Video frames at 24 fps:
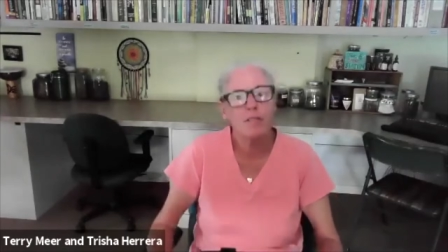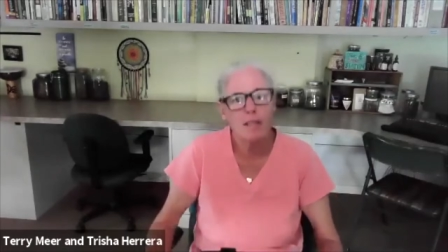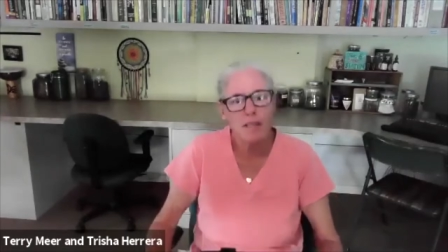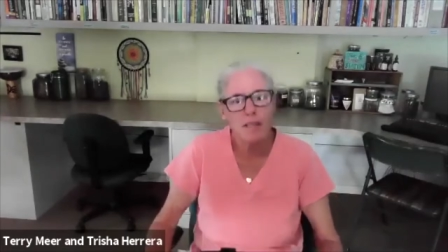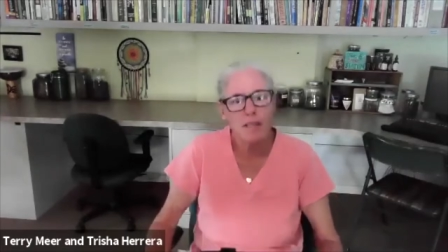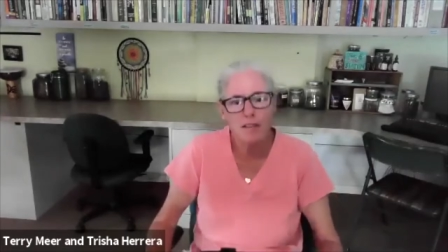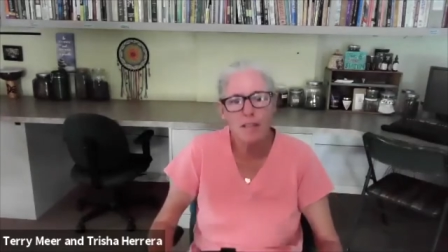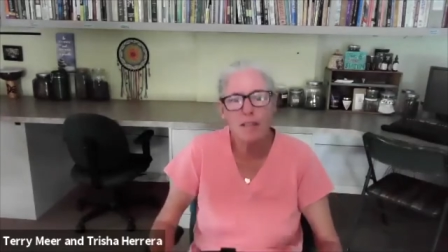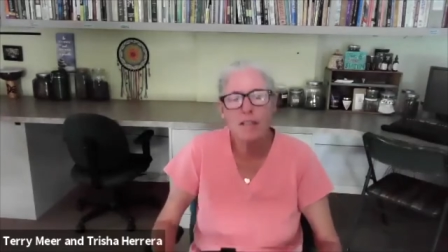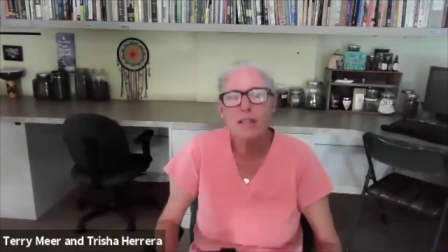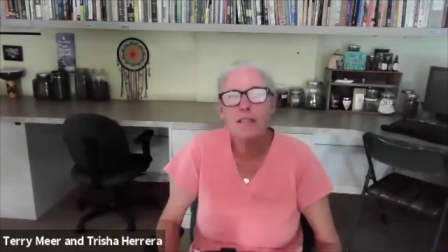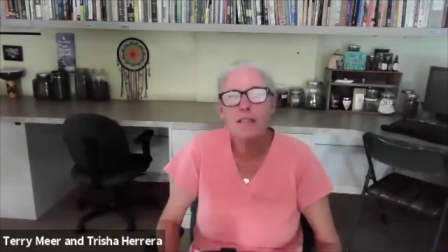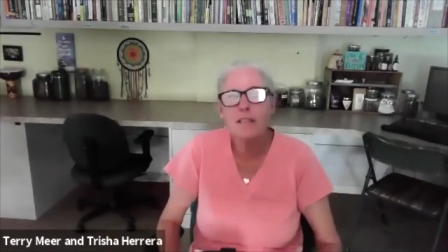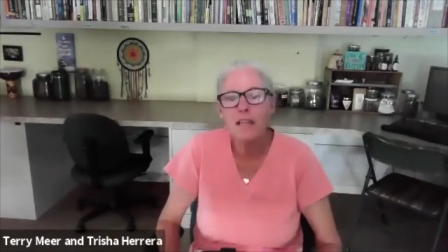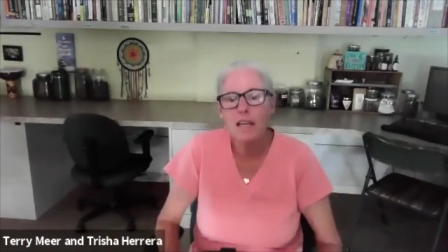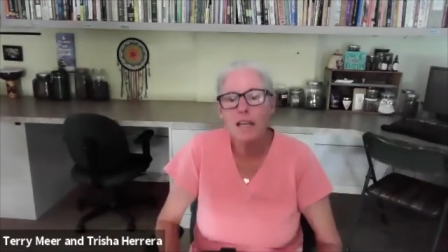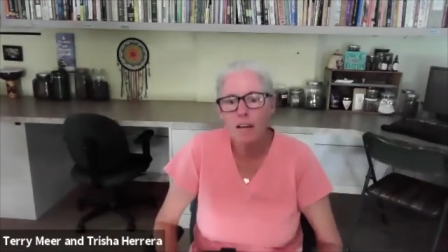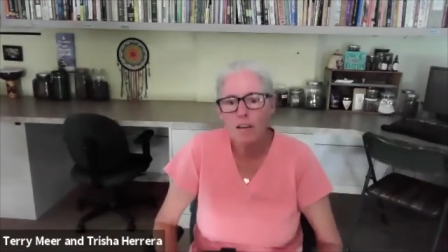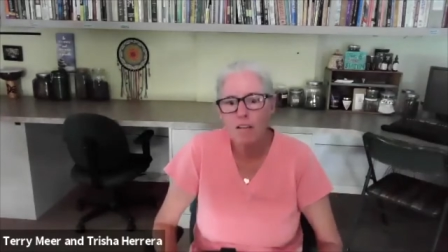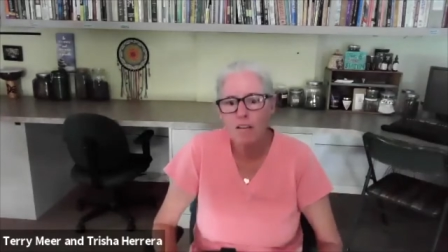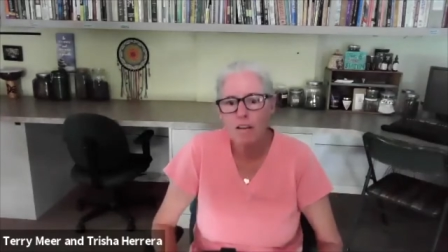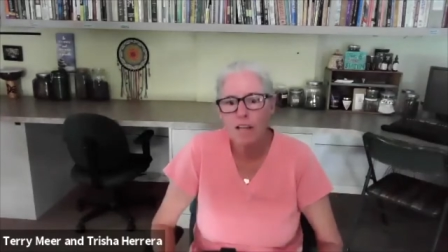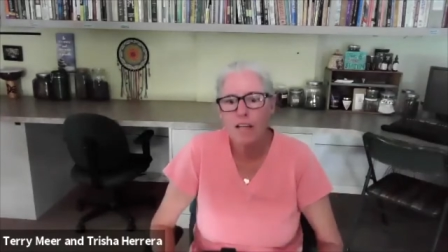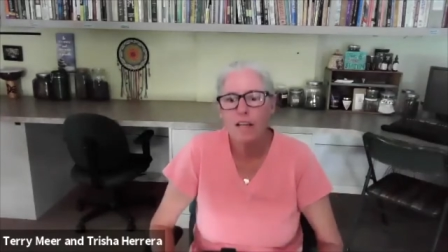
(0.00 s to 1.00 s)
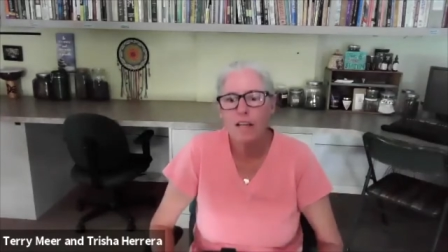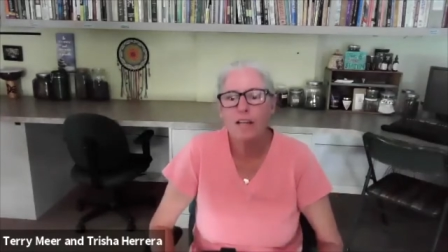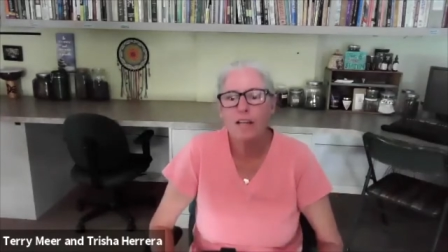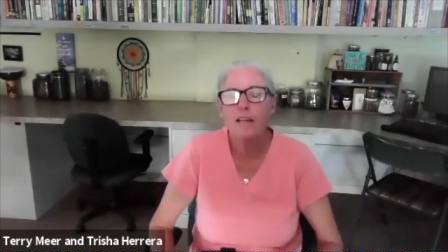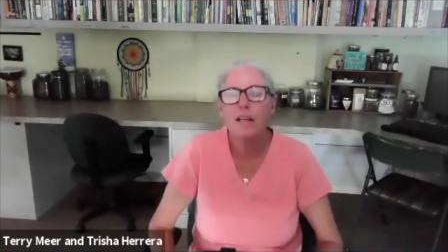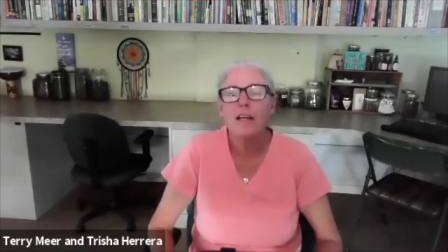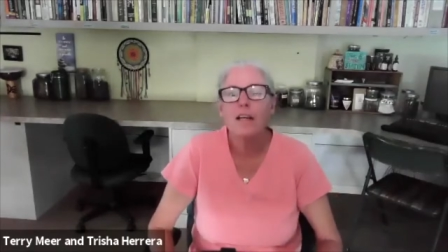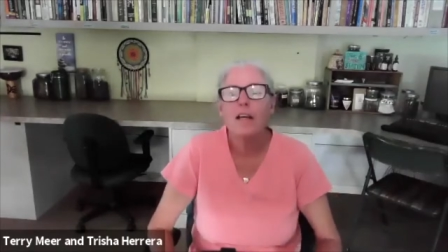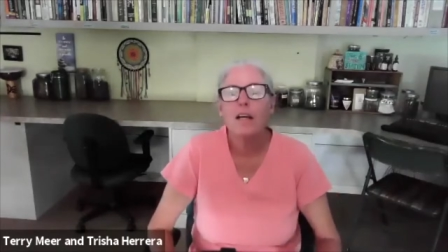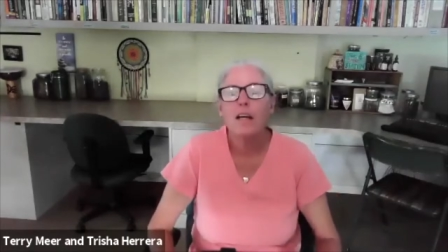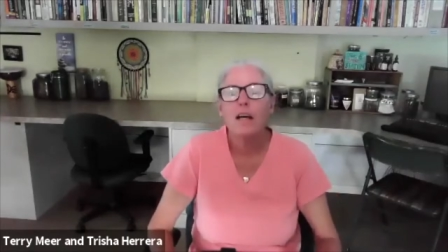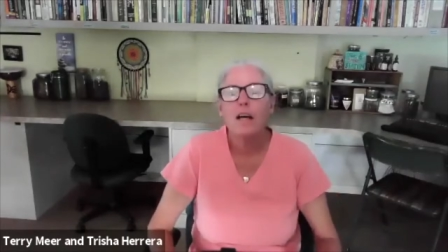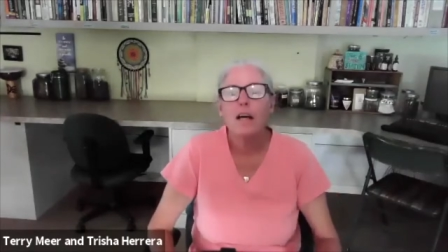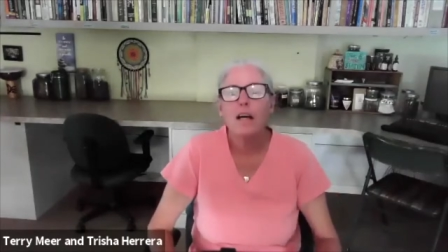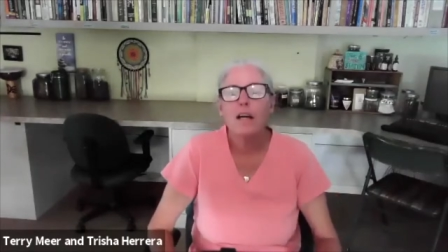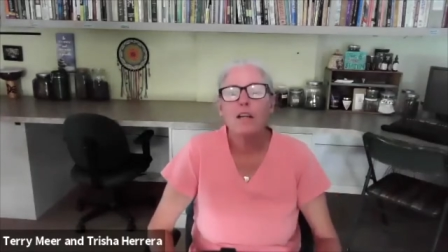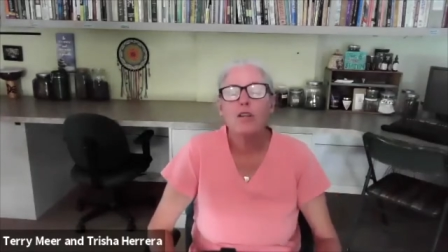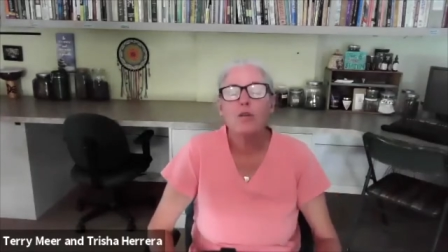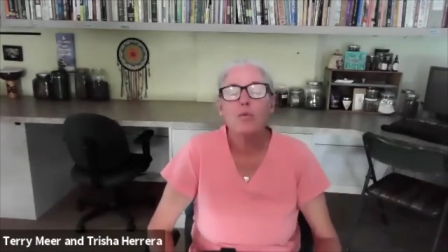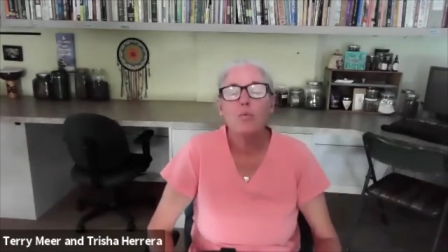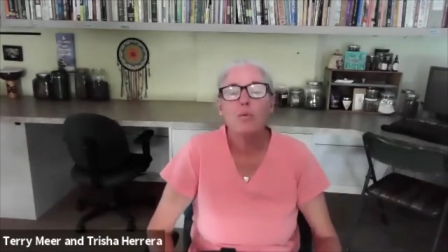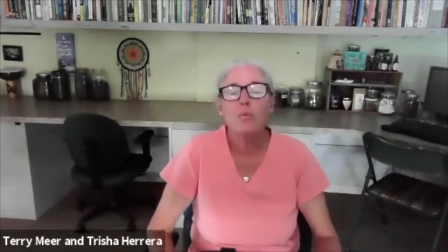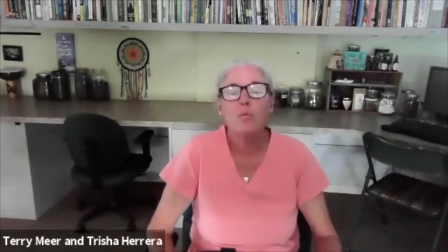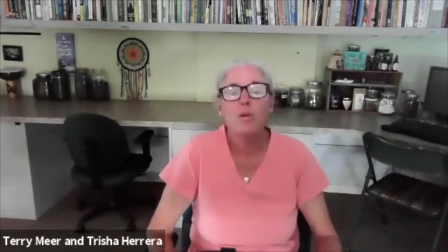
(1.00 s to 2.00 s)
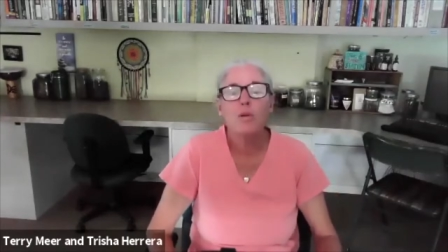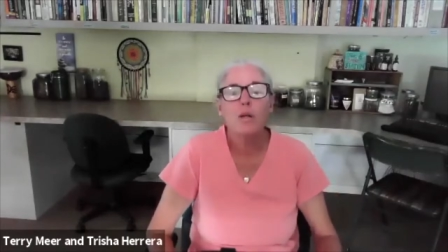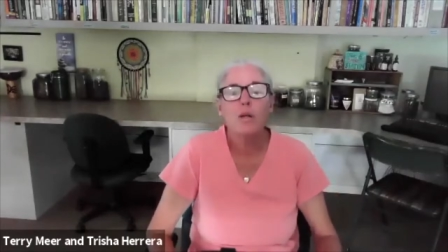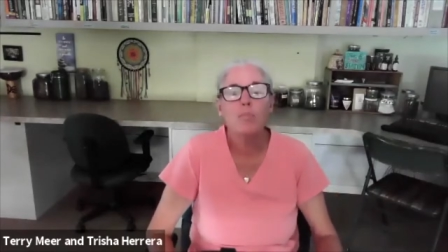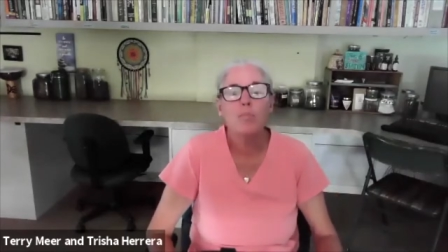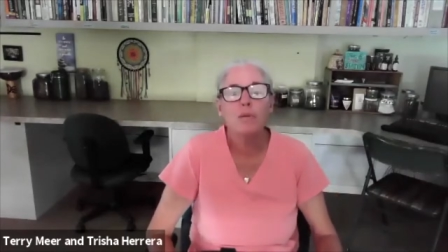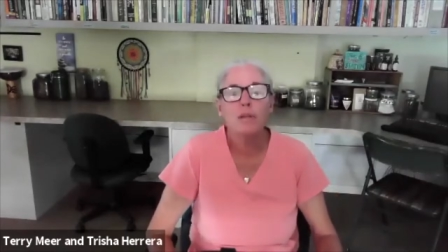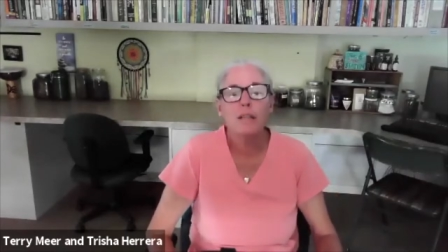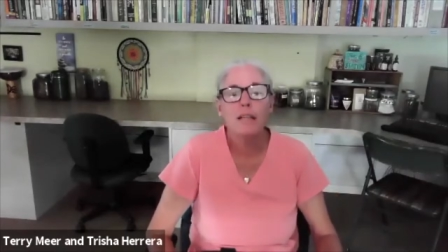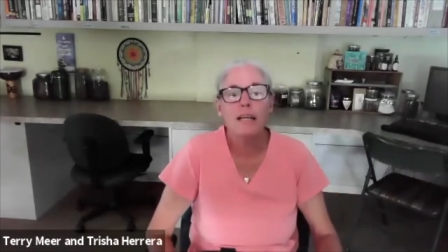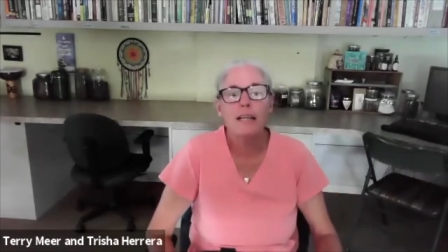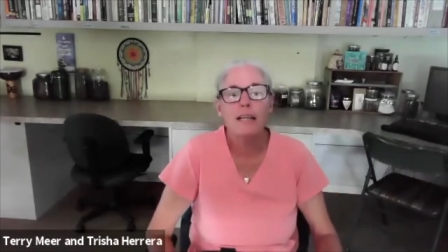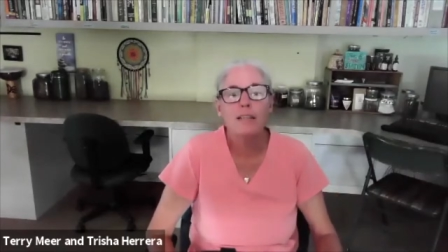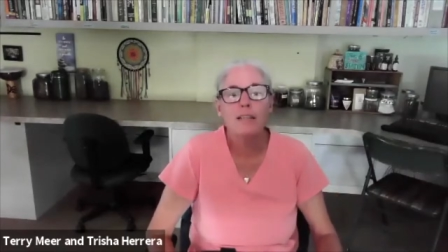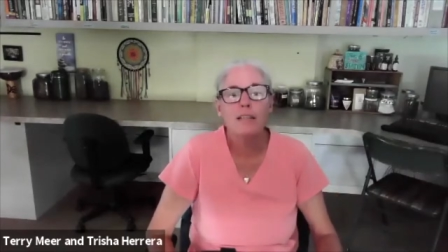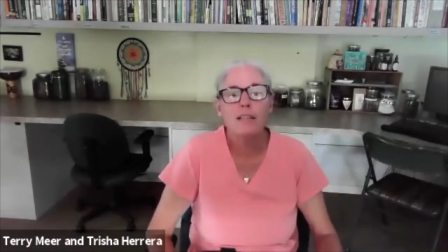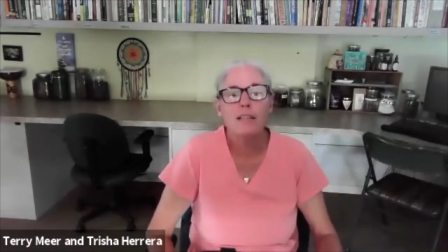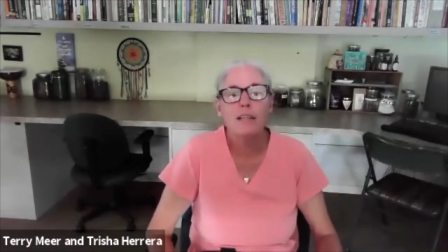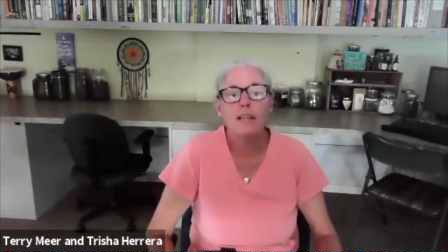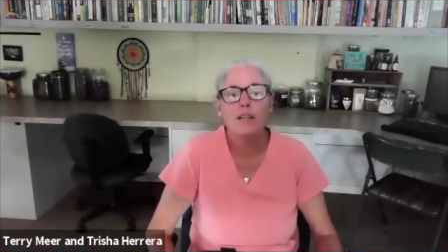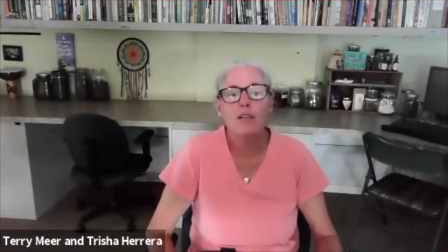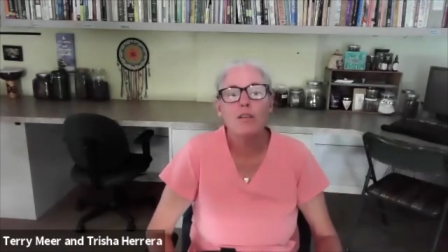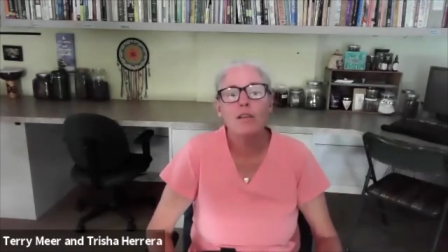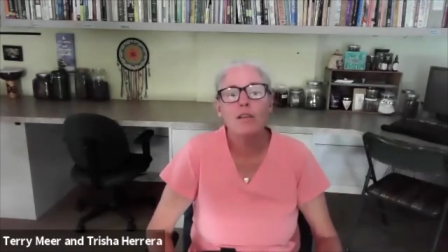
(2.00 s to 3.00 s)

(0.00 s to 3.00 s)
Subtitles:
in this area, you would want to plant it on